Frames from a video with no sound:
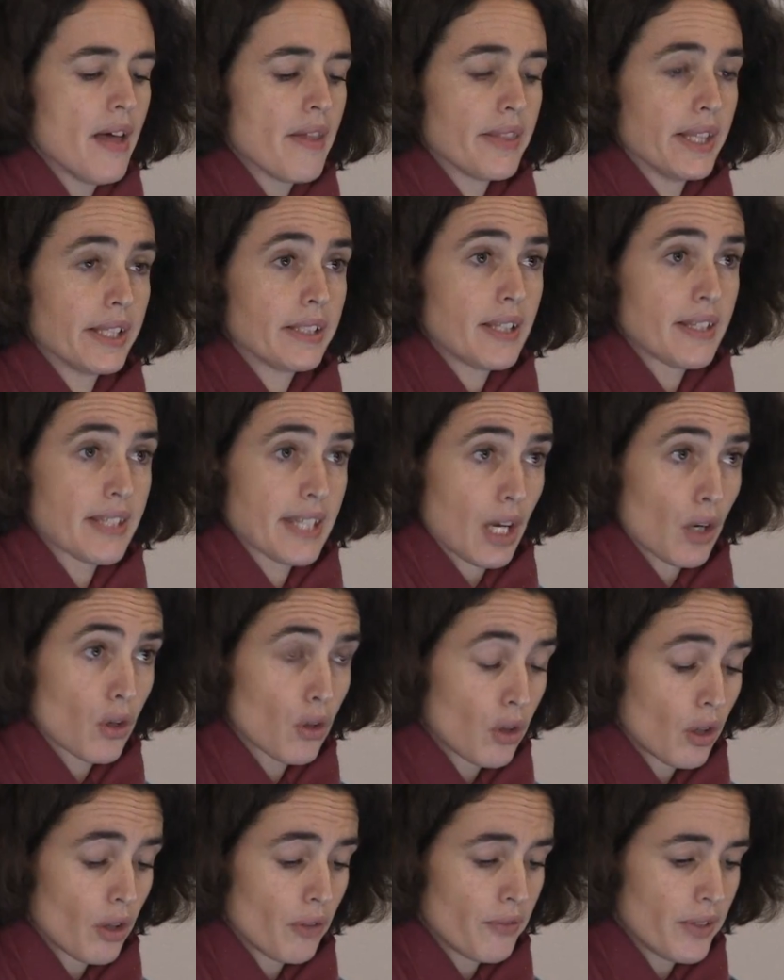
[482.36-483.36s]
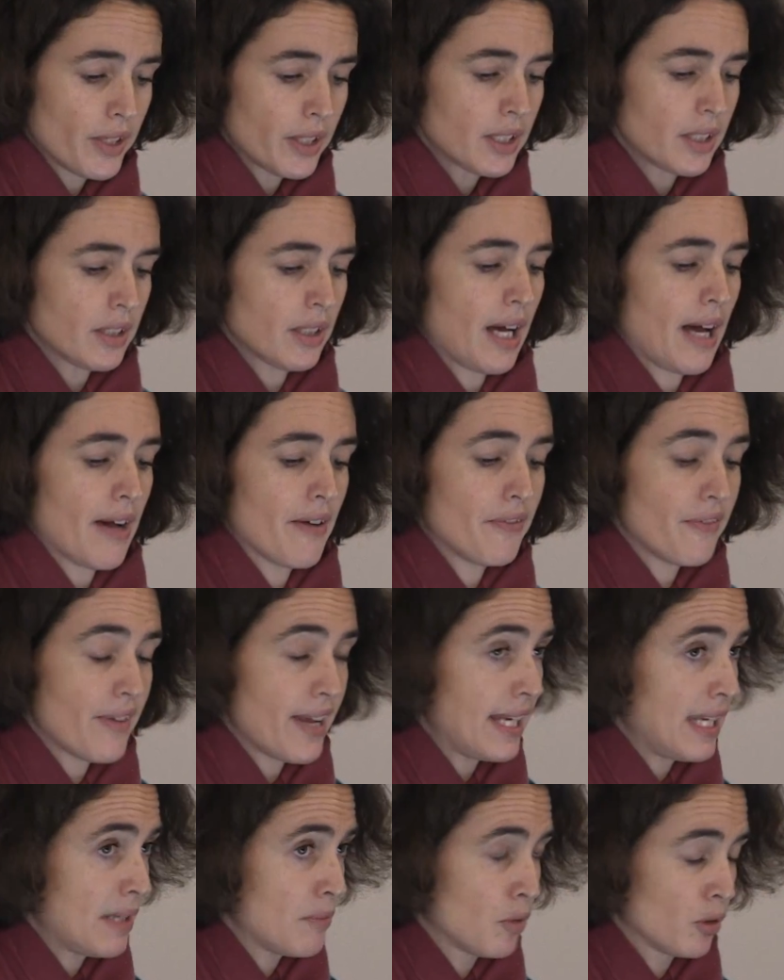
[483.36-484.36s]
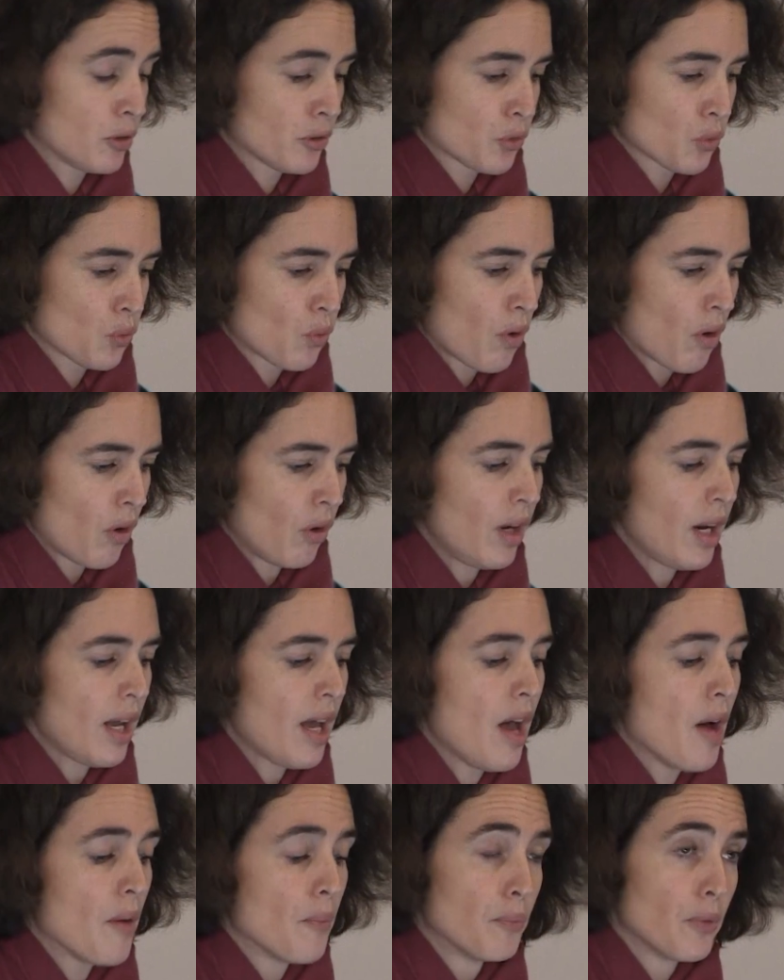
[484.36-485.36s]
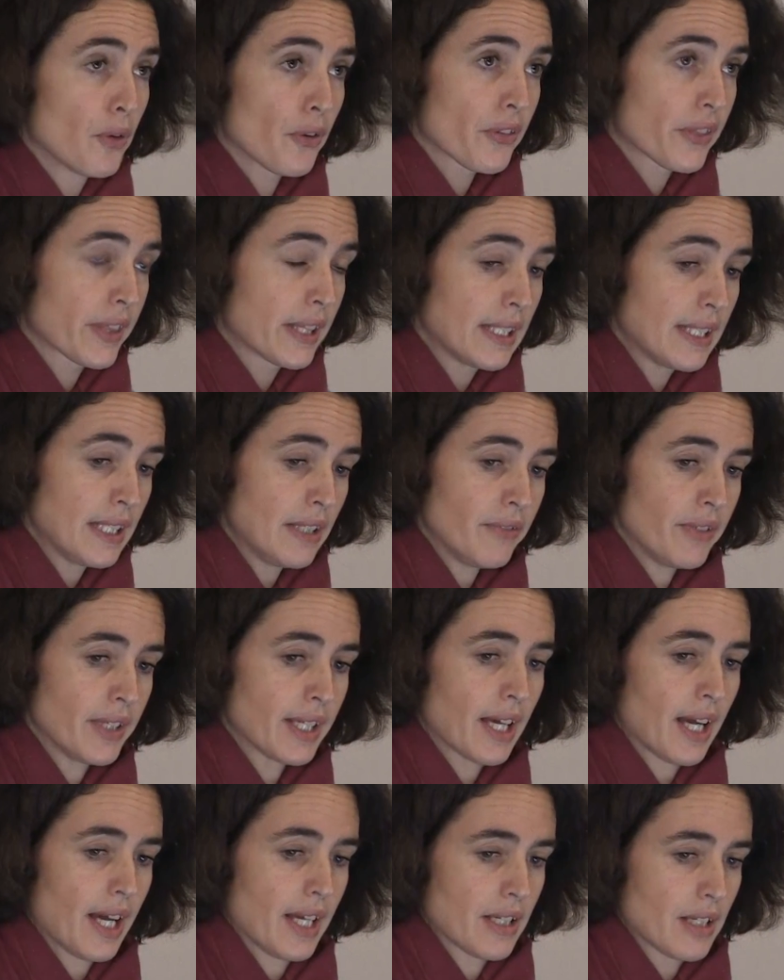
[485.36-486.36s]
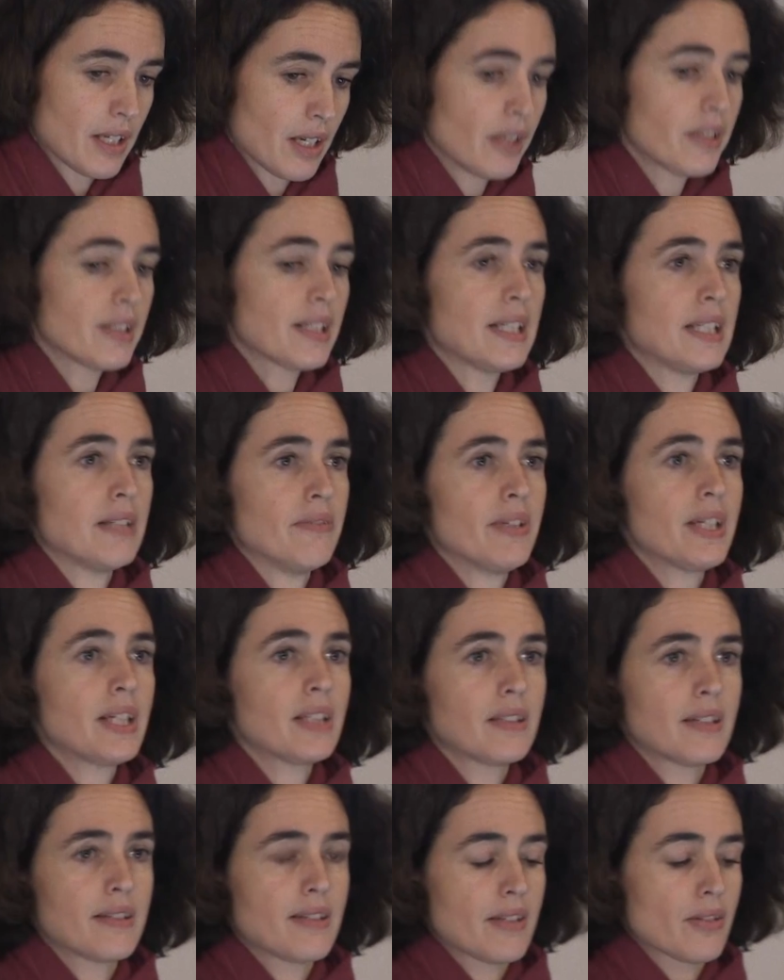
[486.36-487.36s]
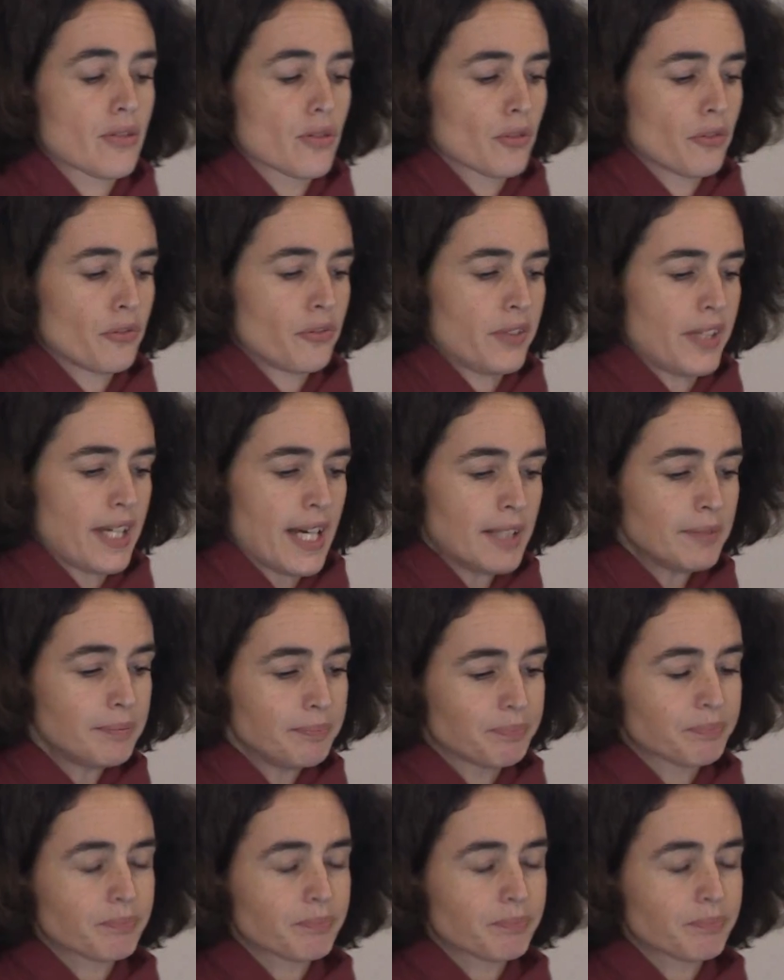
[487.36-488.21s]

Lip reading: that is a cover available to all, both living and not living. This is Sophia.